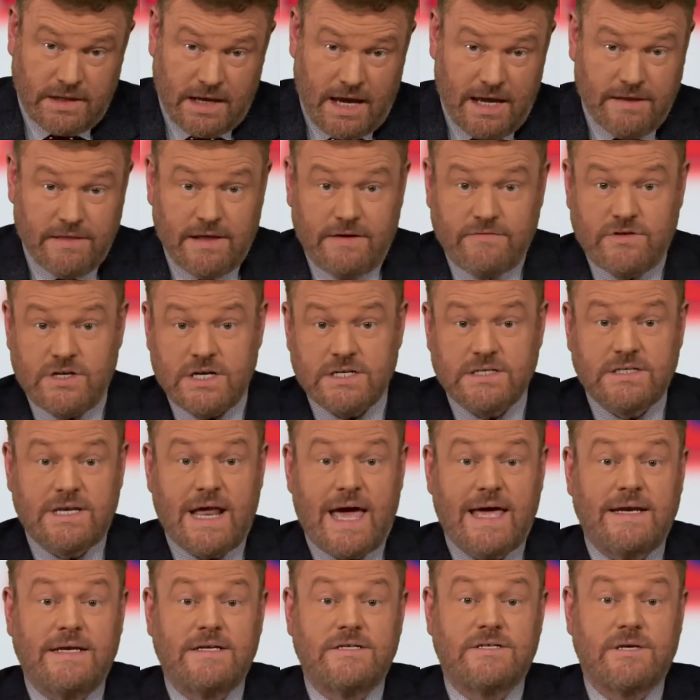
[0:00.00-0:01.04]
And they've just
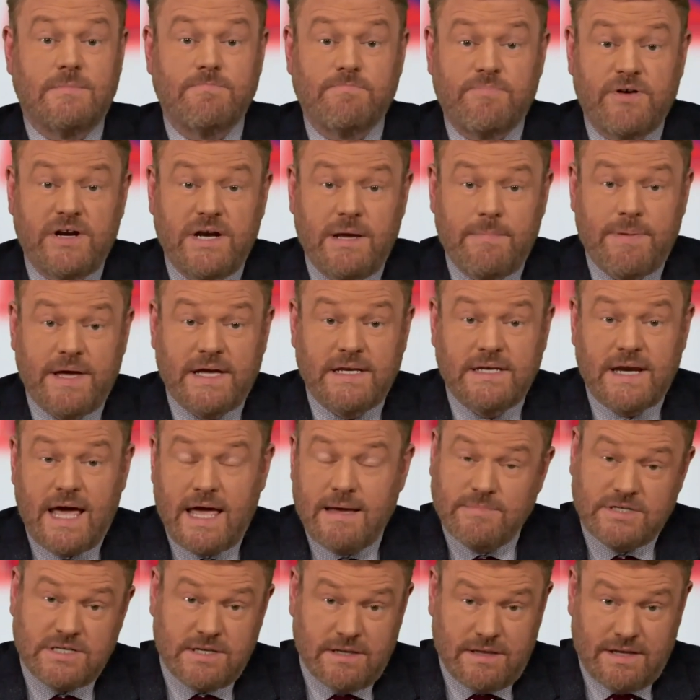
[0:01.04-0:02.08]
added some pretty big
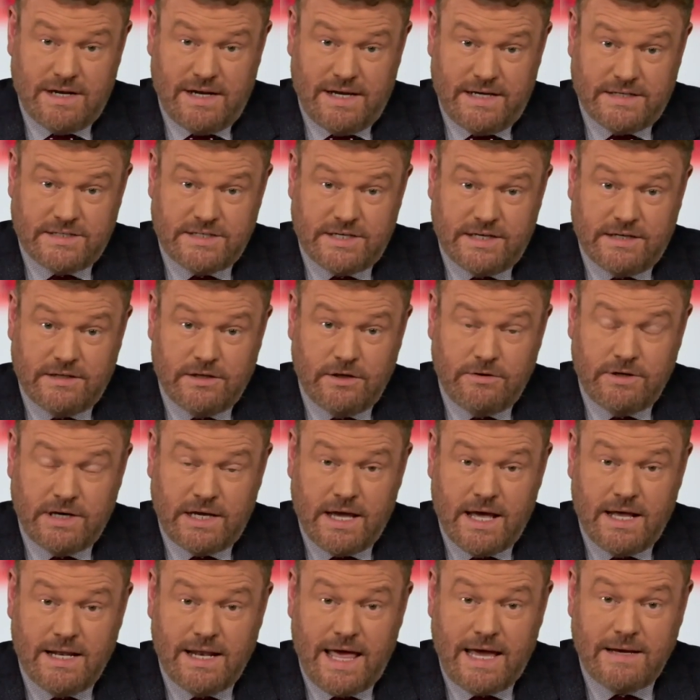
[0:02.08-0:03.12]
names to the list, including
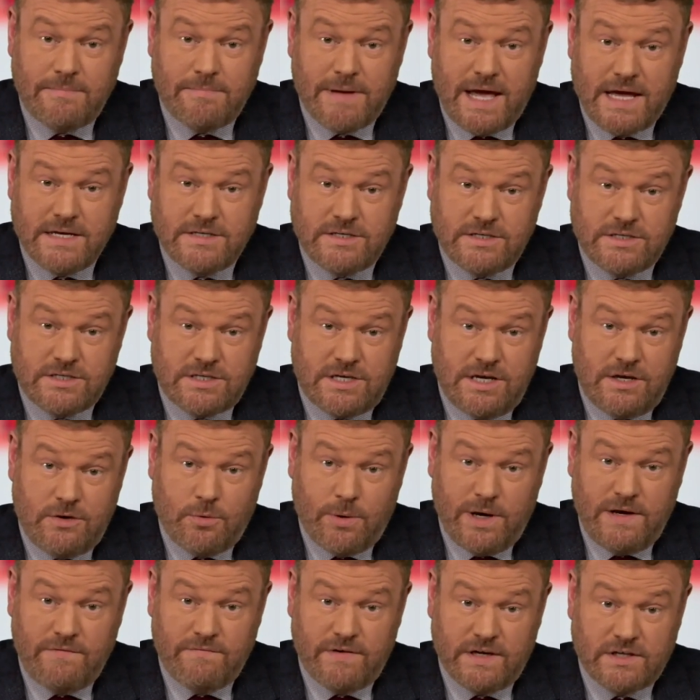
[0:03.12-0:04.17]
Her Late Majesty
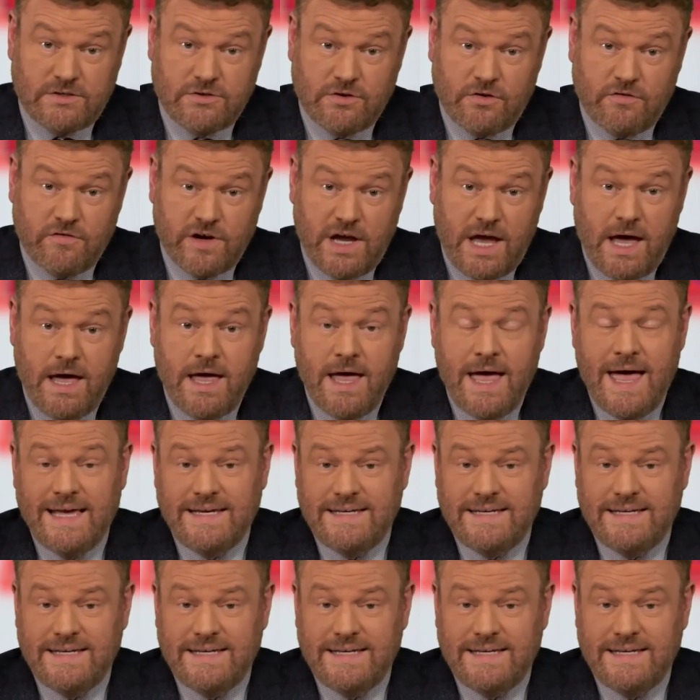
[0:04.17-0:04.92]
Queen Victoria,